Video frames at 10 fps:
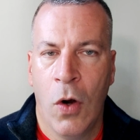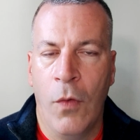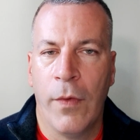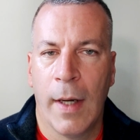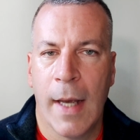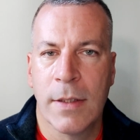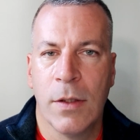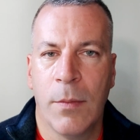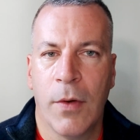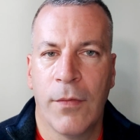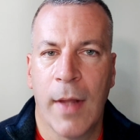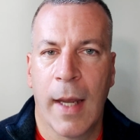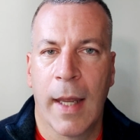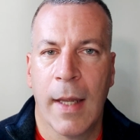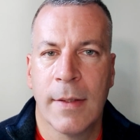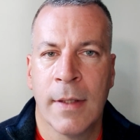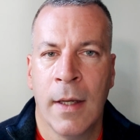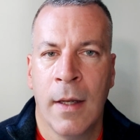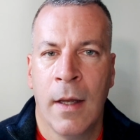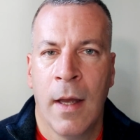over the last number of decades.
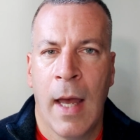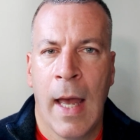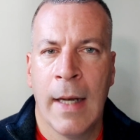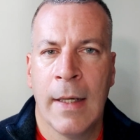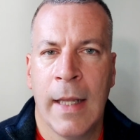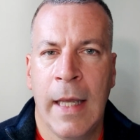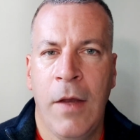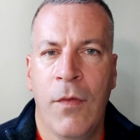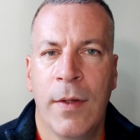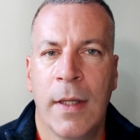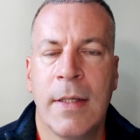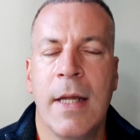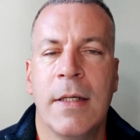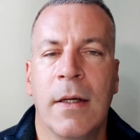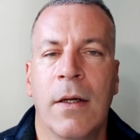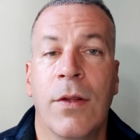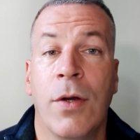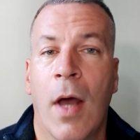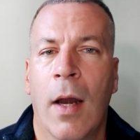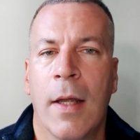And even the teaching, the
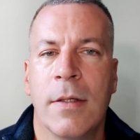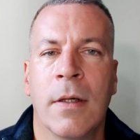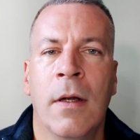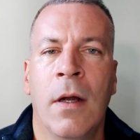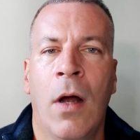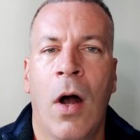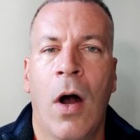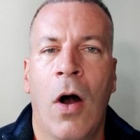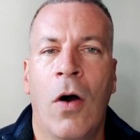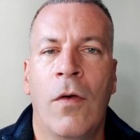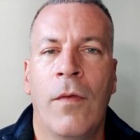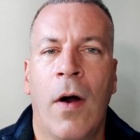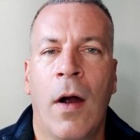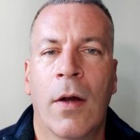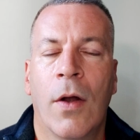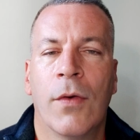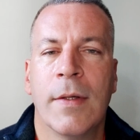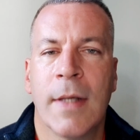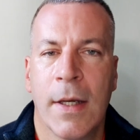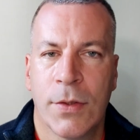knowledge of our
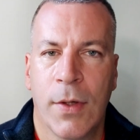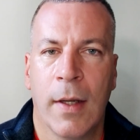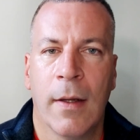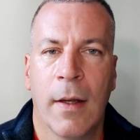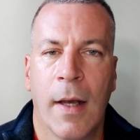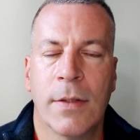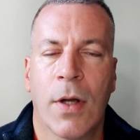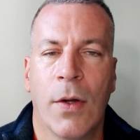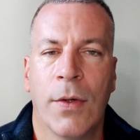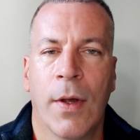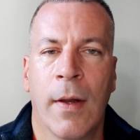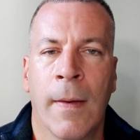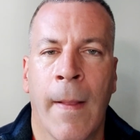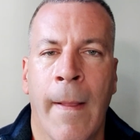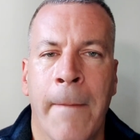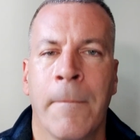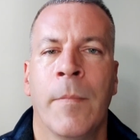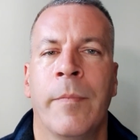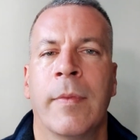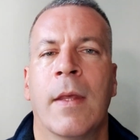country's history has gone down.
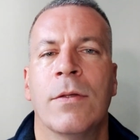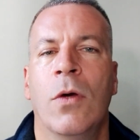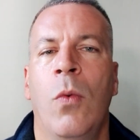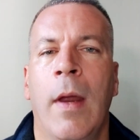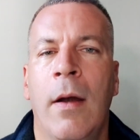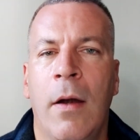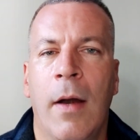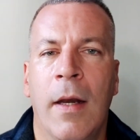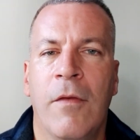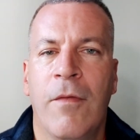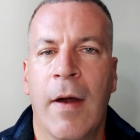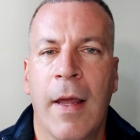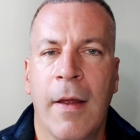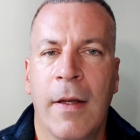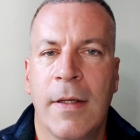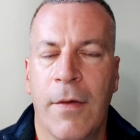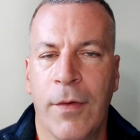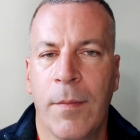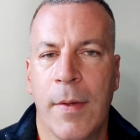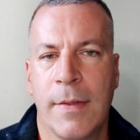So we're in a very
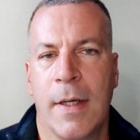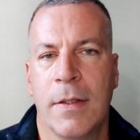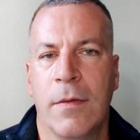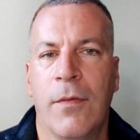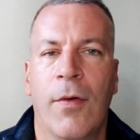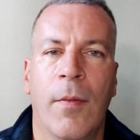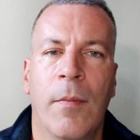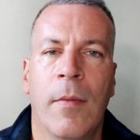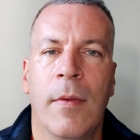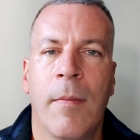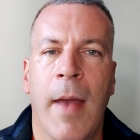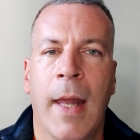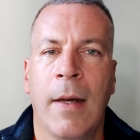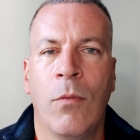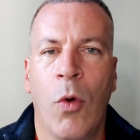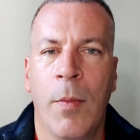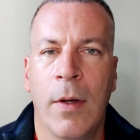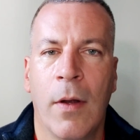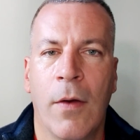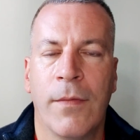different position from the men and
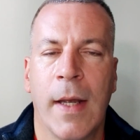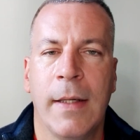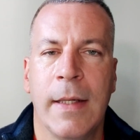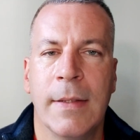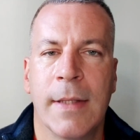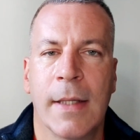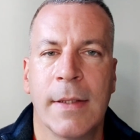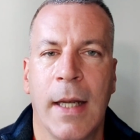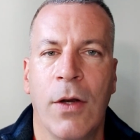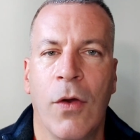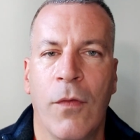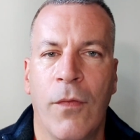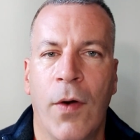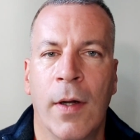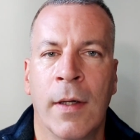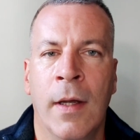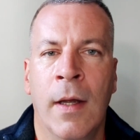women of 1916 who fought,